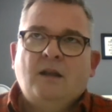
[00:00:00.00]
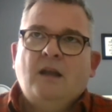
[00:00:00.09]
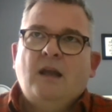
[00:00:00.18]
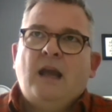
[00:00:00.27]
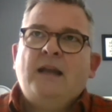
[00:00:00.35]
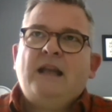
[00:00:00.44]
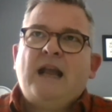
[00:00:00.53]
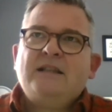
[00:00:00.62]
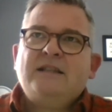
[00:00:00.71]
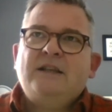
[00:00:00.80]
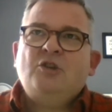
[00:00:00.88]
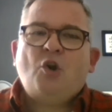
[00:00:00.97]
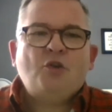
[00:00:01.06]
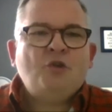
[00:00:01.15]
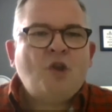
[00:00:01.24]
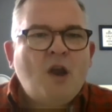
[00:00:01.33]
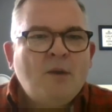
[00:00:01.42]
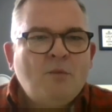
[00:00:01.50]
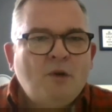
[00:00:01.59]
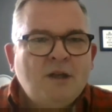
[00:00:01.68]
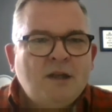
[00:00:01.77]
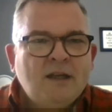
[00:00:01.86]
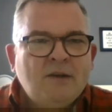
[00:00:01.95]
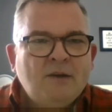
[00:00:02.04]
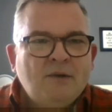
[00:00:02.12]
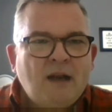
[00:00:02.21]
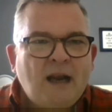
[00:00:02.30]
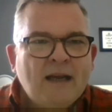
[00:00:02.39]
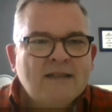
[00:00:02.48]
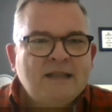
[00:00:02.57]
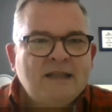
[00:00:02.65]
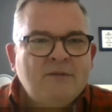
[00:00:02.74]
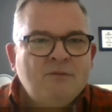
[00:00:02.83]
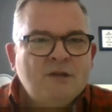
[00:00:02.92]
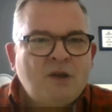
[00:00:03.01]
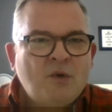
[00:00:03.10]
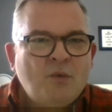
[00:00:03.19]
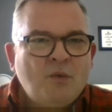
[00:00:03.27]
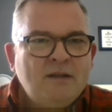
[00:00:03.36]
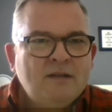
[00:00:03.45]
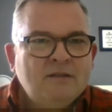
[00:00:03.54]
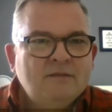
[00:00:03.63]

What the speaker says: actually not knowing what you're going to actually result with,